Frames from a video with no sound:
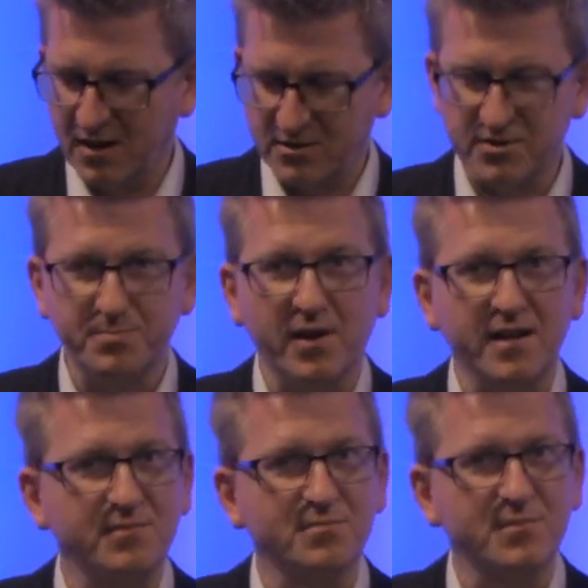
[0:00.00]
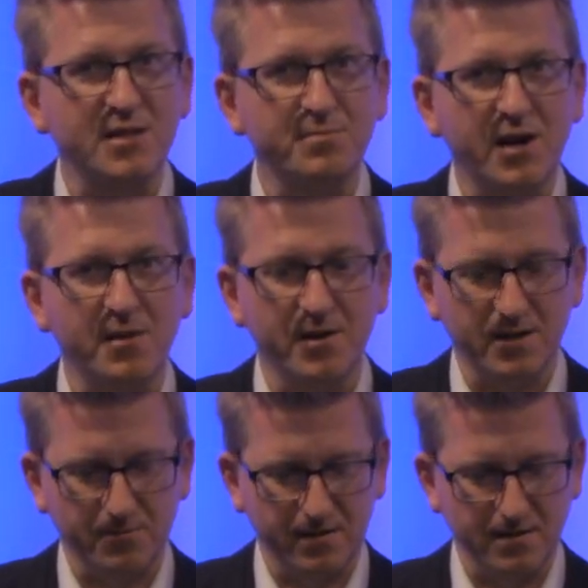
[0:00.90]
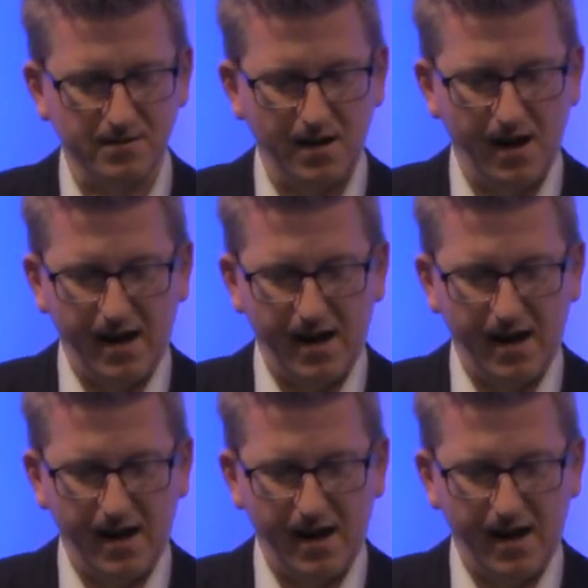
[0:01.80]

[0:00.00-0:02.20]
just by experimenting with this.